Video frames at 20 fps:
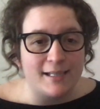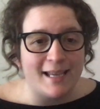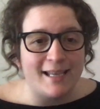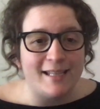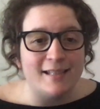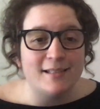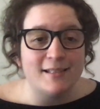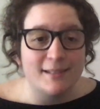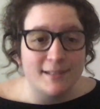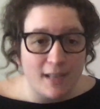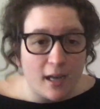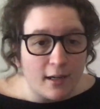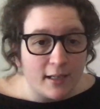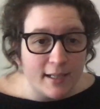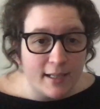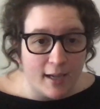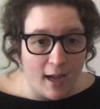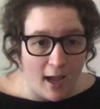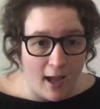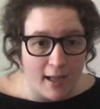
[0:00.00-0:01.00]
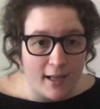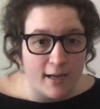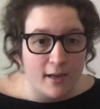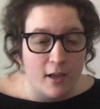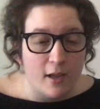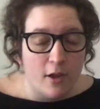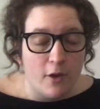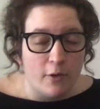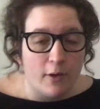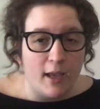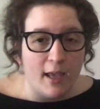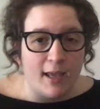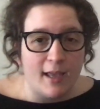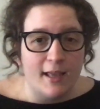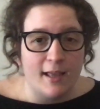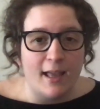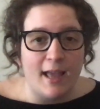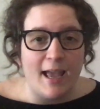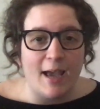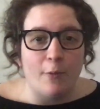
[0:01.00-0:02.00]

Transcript: a study guide, okay?